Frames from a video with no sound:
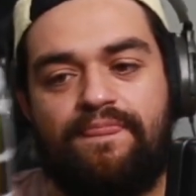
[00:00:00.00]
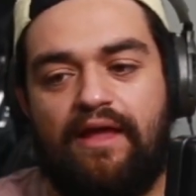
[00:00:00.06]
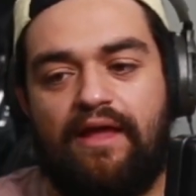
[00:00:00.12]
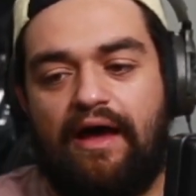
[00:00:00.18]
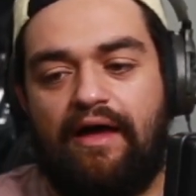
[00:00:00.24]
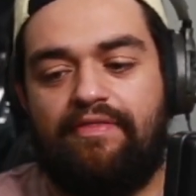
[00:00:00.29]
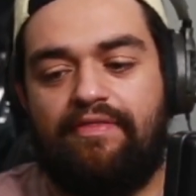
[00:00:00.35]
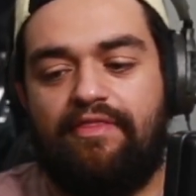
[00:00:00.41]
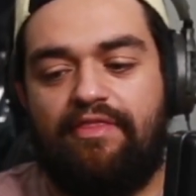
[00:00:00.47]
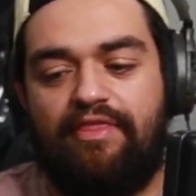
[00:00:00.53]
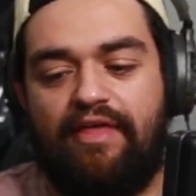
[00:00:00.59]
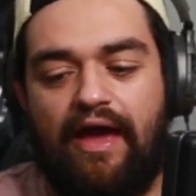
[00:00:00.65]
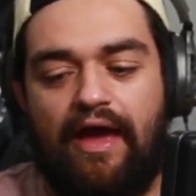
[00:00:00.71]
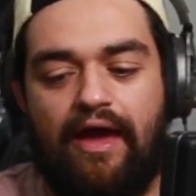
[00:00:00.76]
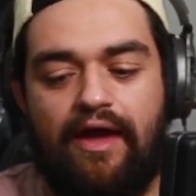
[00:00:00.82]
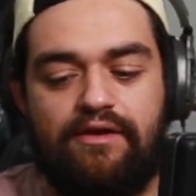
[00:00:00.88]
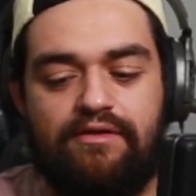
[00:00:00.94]
and
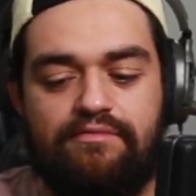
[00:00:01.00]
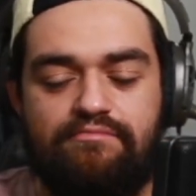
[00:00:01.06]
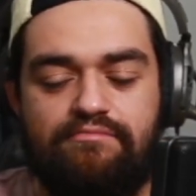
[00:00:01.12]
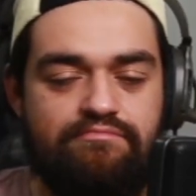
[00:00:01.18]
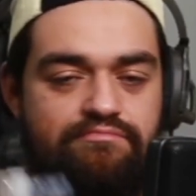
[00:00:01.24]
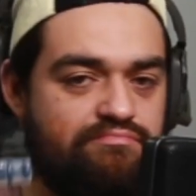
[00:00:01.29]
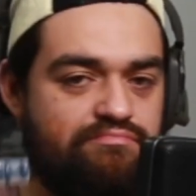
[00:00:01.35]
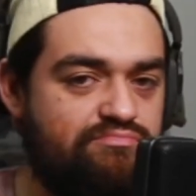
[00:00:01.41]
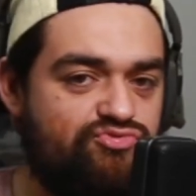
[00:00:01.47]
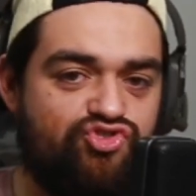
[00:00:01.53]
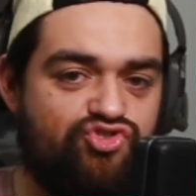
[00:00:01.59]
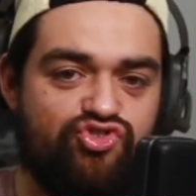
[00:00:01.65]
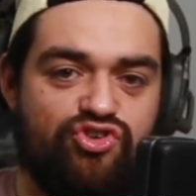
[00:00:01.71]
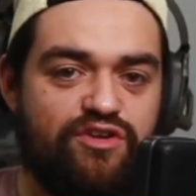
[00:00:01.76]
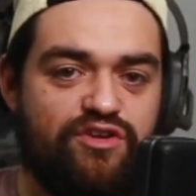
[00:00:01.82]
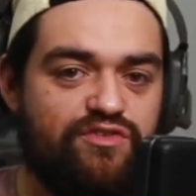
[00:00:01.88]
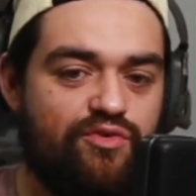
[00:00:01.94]
then
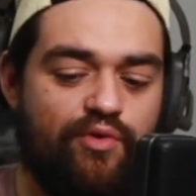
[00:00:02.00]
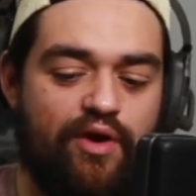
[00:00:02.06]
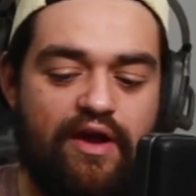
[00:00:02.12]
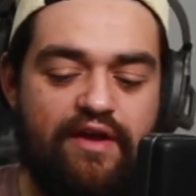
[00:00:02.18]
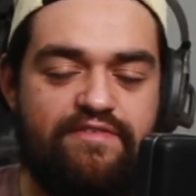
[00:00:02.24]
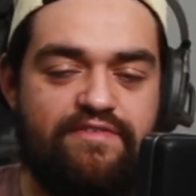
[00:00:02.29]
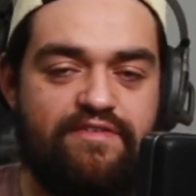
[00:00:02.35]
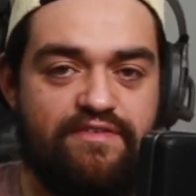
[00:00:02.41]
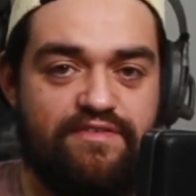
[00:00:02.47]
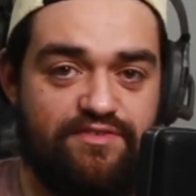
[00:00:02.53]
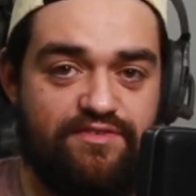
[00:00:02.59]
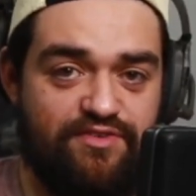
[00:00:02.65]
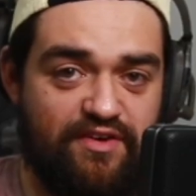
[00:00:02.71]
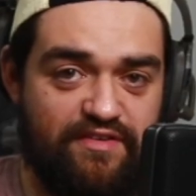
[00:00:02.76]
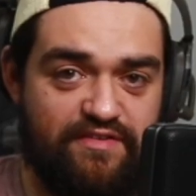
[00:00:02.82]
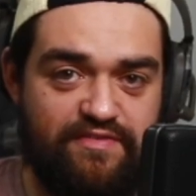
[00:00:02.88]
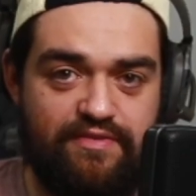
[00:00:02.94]
during the race is
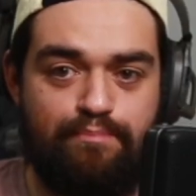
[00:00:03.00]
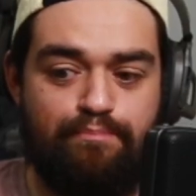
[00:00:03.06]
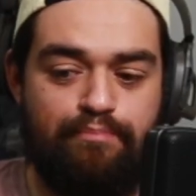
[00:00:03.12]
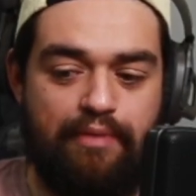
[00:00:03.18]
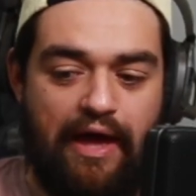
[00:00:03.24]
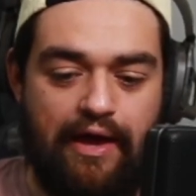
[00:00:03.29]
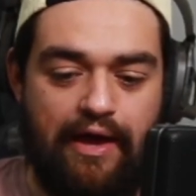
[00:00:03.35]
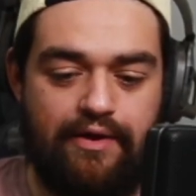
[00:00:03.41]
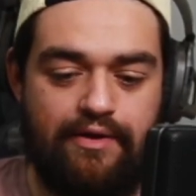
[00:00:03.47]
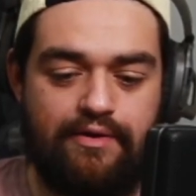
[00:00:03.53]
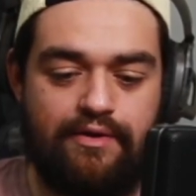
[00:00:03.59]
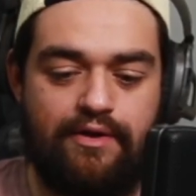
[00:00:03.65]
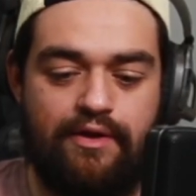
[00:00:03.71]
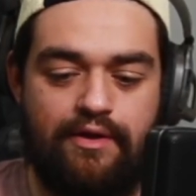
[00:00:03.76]
just bang,